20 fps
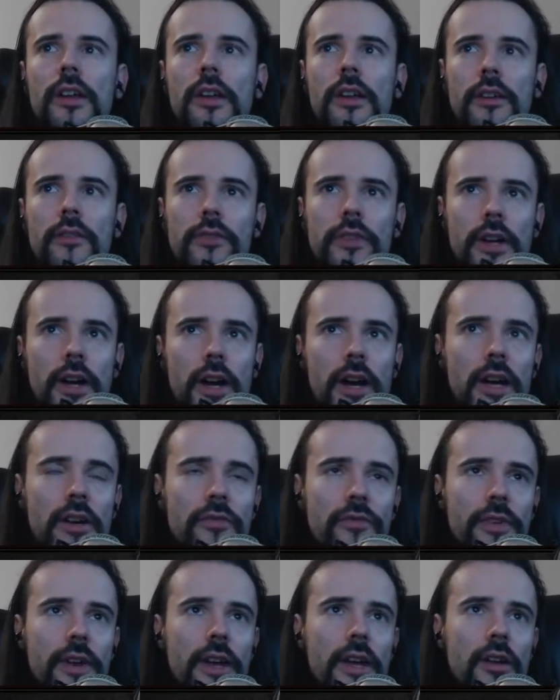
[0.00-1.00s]
The
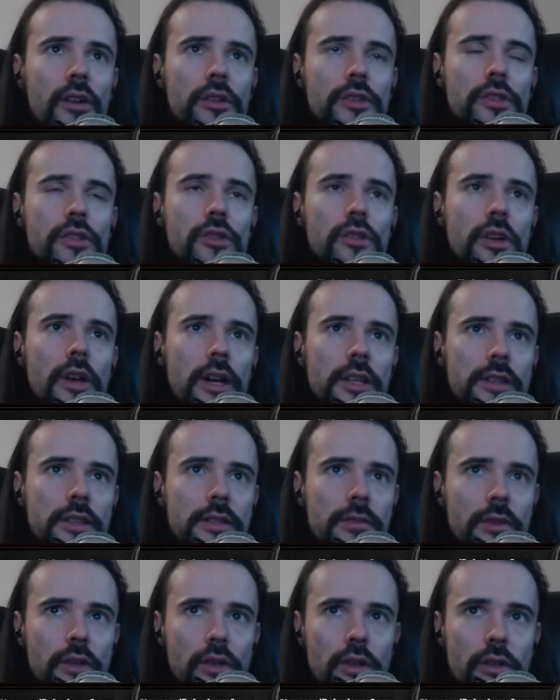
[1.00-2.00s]
Hierophant also got
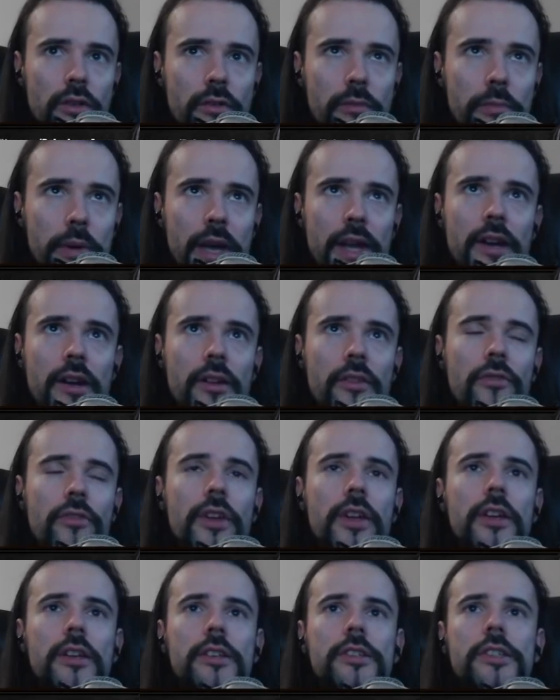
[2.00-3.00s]
a lot of banner
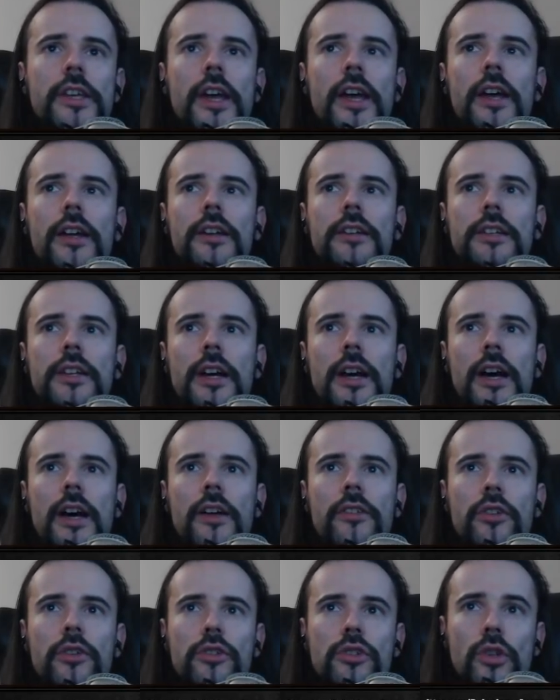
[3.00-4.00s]
things, and
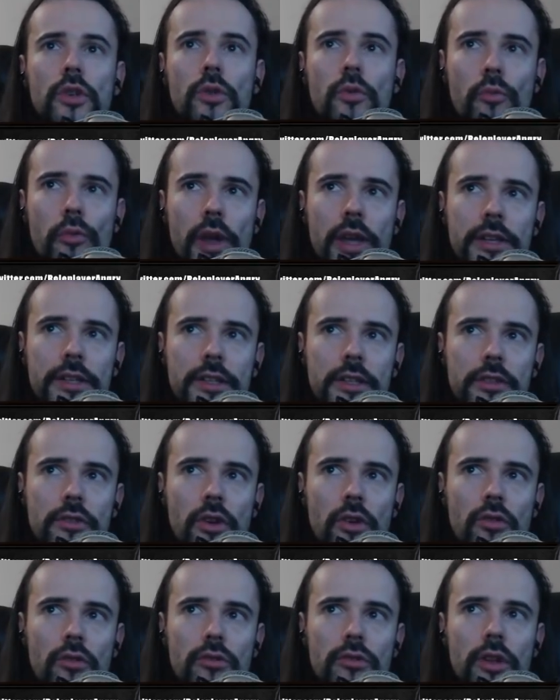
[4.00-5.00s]
the Ritual Waiting
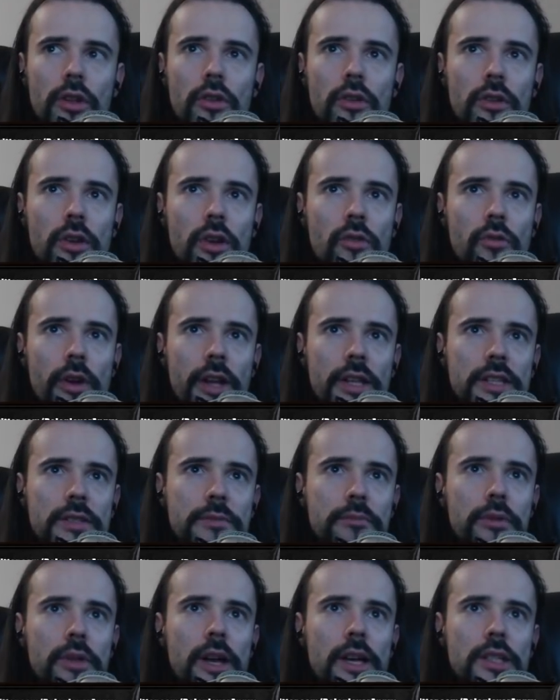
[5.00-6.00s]
no longer grants
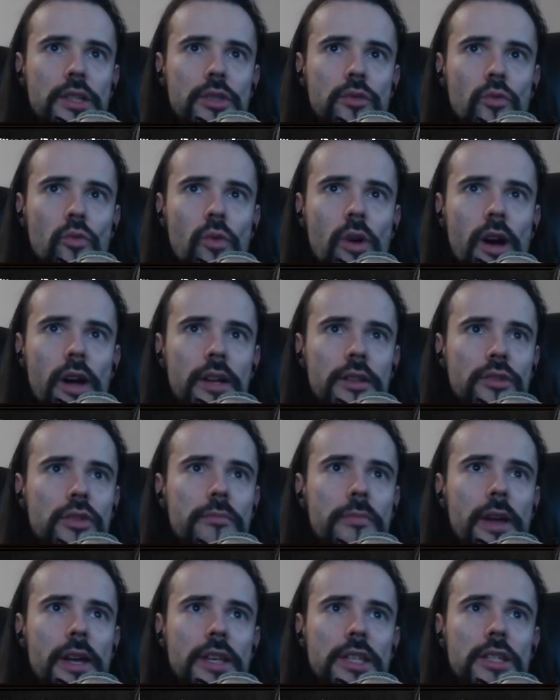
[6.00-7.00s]
+1 to
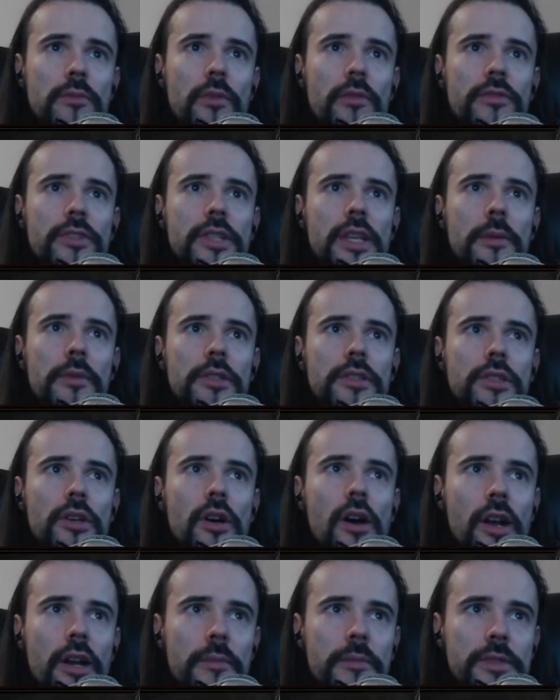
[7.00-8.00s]
maximum of summon
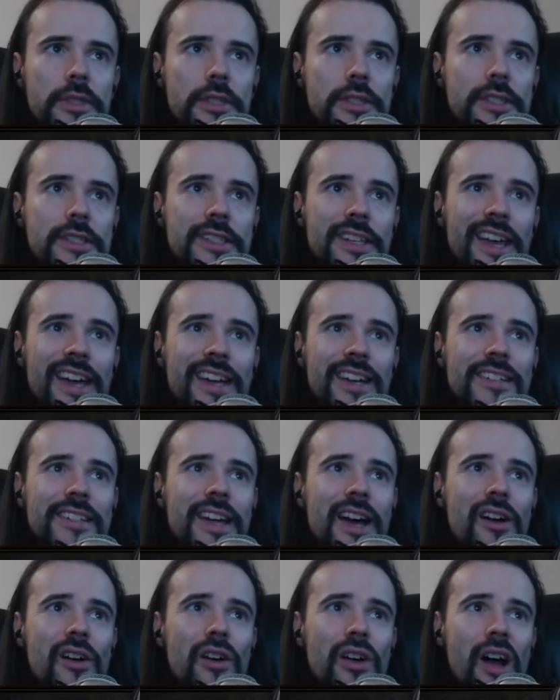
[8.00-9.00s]
totems. Instead, it
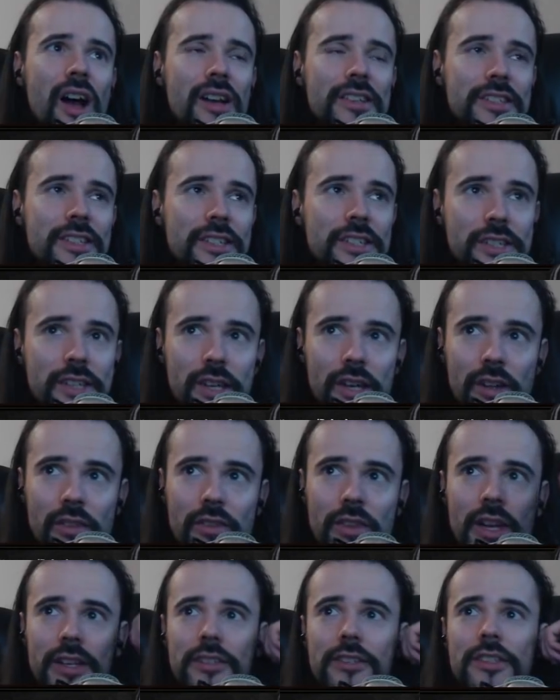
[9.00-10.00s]
now causes skill
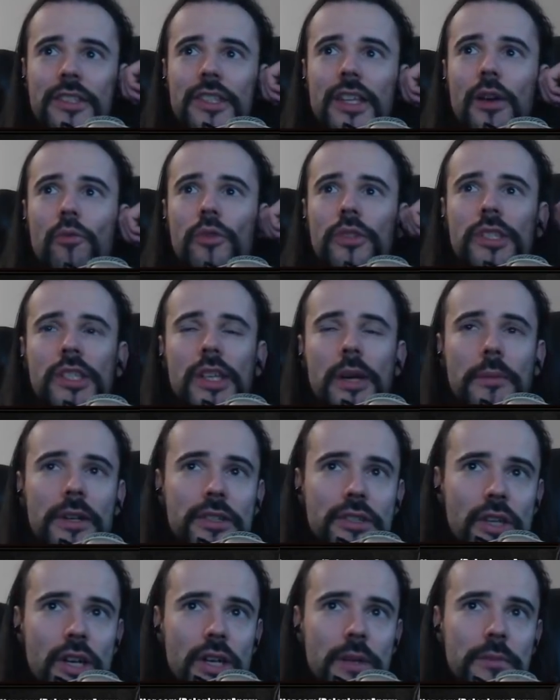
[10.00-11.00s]
that would summon a
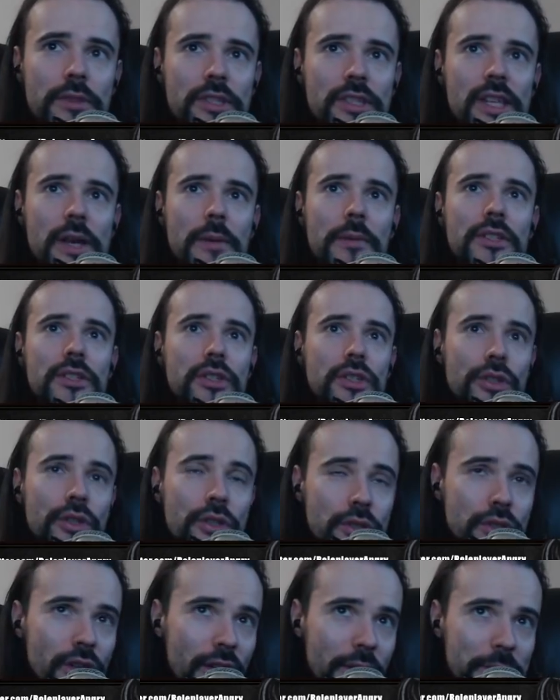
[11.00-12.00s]
totem to summon
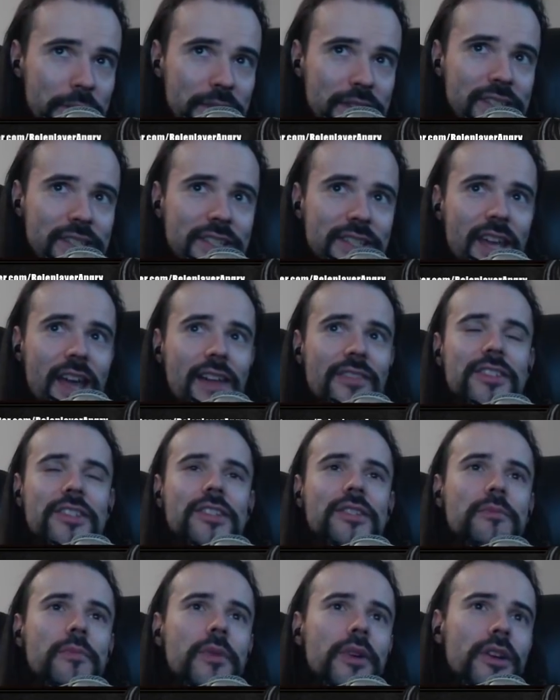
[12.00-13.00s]
2 totems instead. This
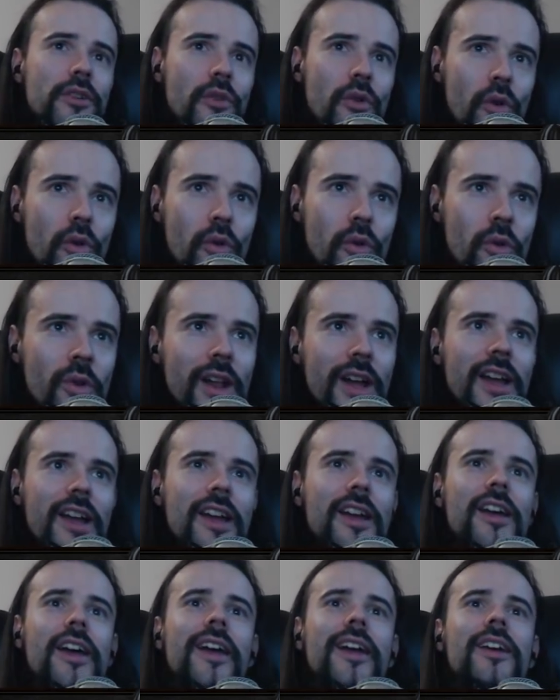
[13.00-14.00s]
is pretty cool,
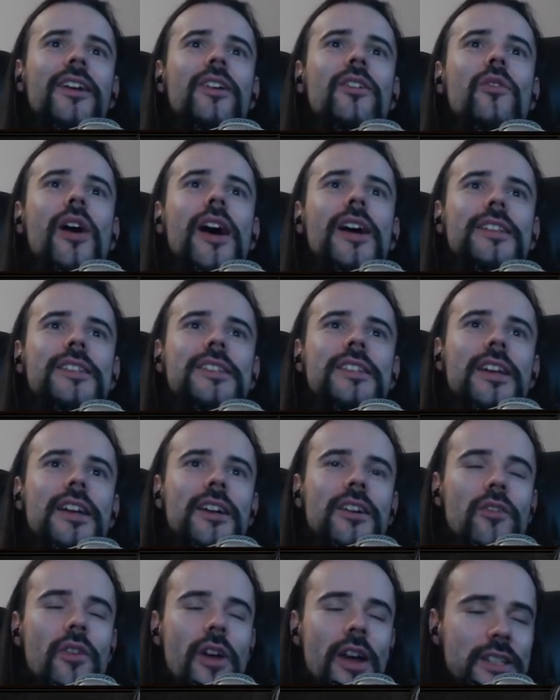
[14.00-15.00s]
and
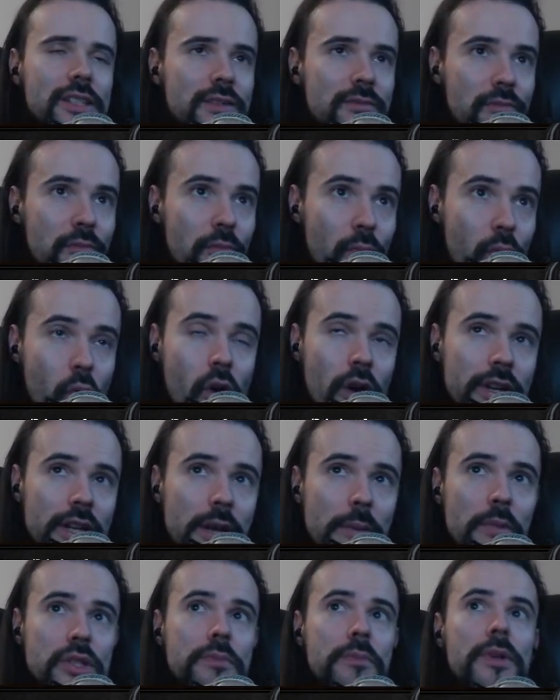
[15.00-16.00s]
grants more
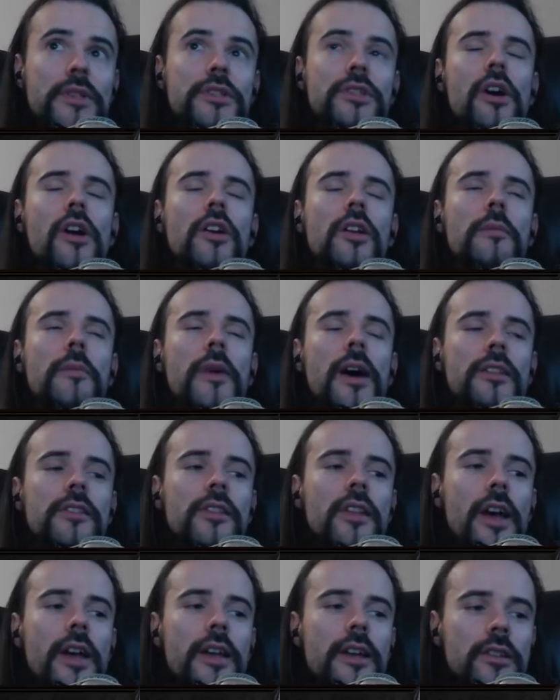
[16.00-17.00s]
damage per totem,
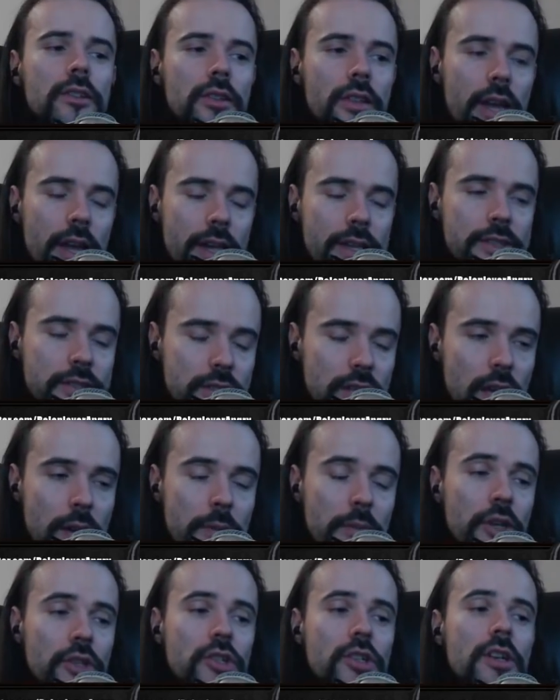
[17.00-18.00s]
unlike less
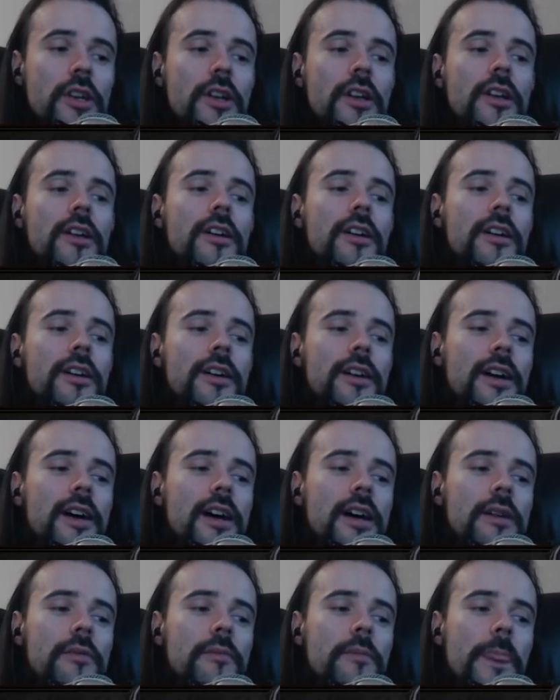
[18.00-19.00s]
damage
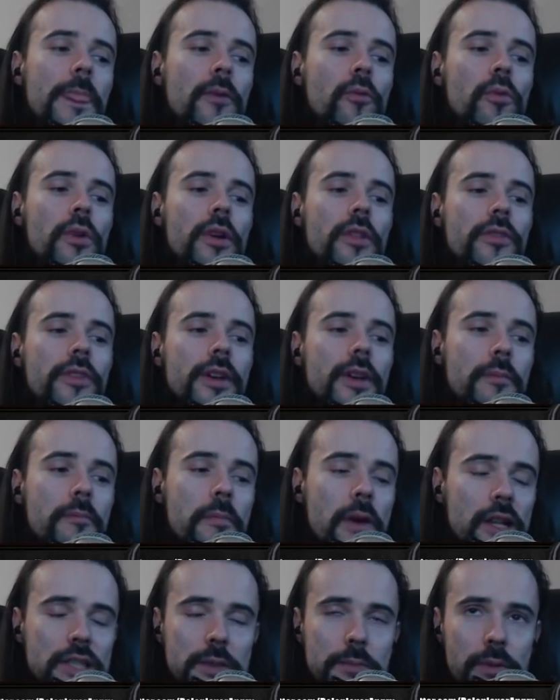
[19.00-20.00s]
with the
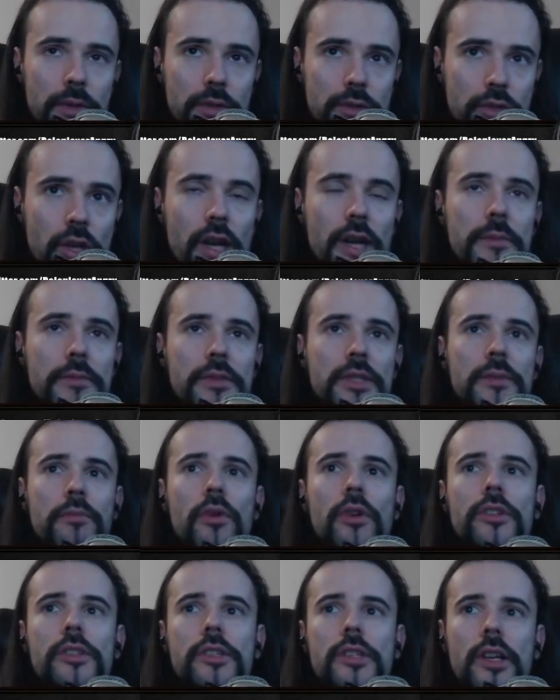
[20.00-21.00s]
multiple totem
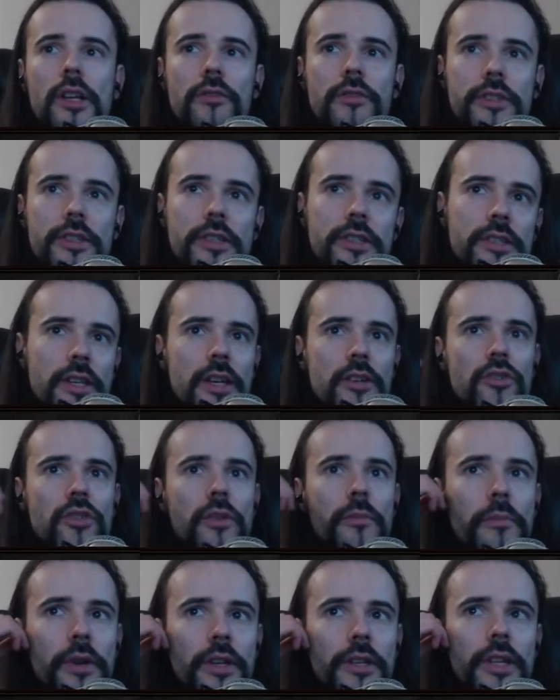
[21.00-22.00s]
support skill. This is
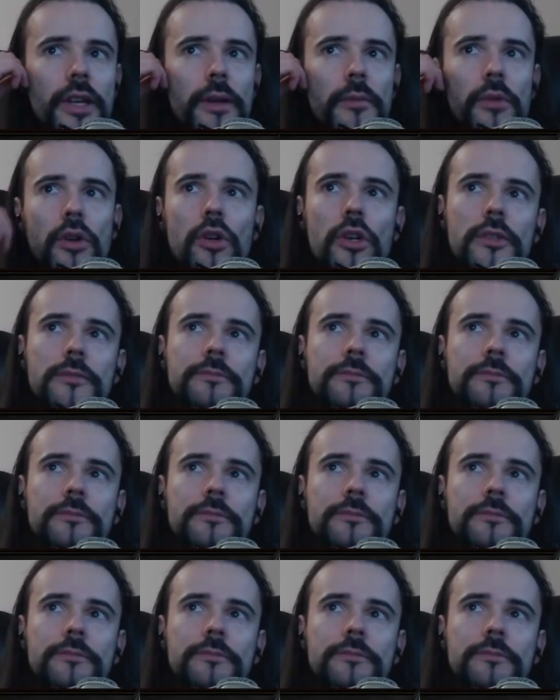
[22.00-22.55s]
actually pretty damn good.